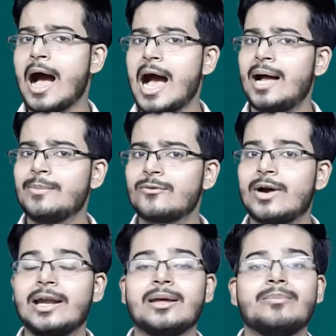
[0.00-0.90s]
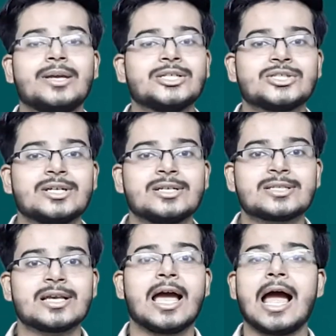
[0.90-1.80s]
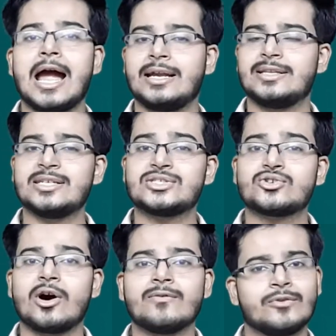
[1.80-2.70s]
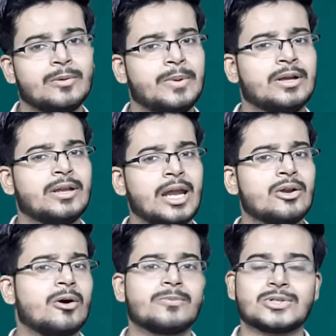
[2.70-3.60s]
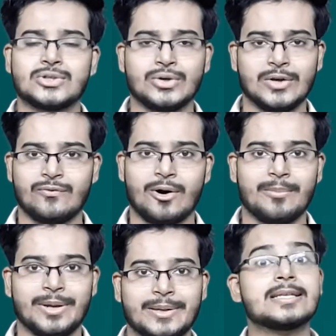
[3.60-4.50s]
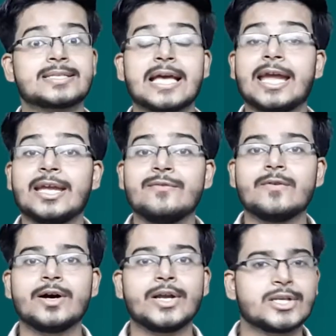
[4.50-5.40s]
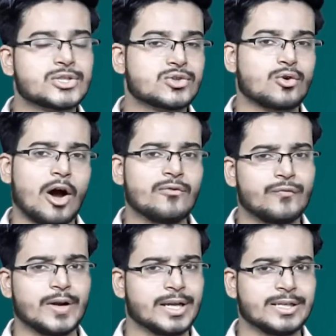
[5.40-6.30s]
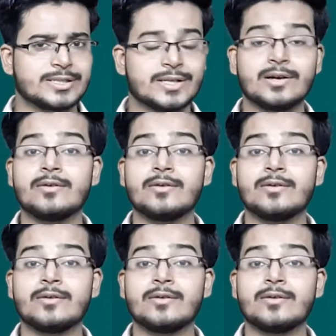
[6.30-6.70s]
I'm quite ambitious and this job would be great opportunity for me. The second word is confident.